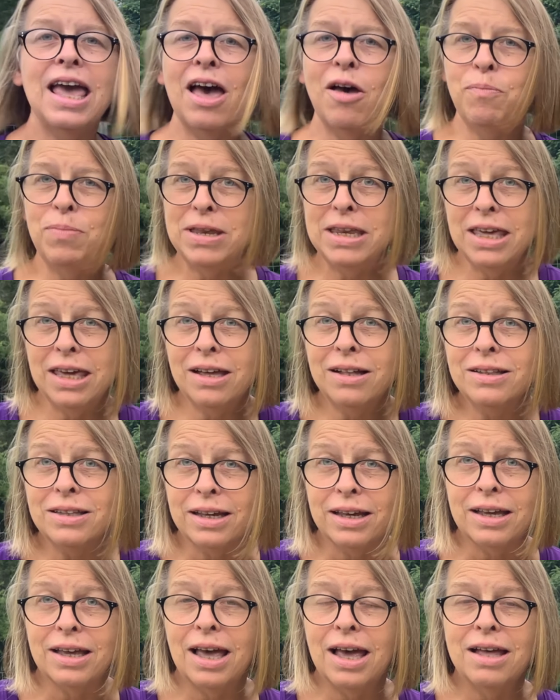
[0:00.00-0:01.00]
have been
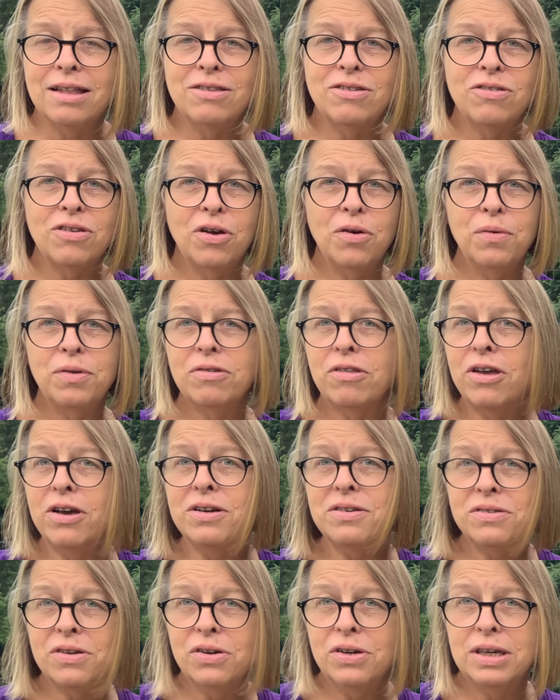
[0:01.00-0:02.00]
yielding. And so as long
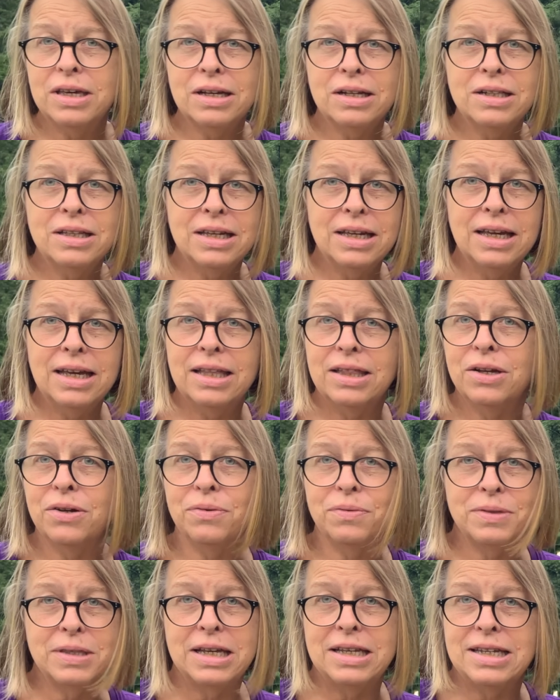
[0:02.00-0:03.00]
as they're yielding and
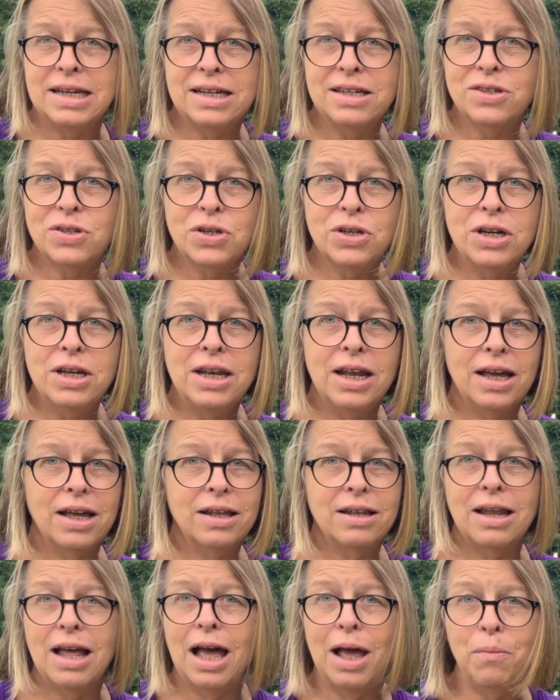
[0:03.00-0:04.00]
they taste good,
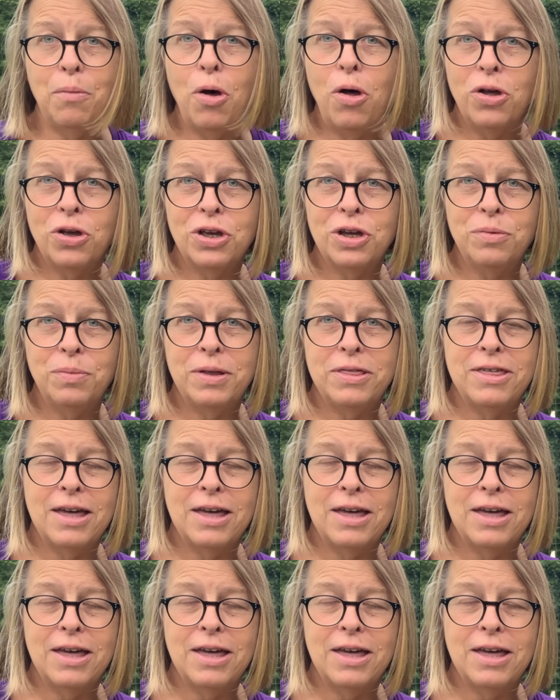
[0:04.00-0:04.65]
I'm all good with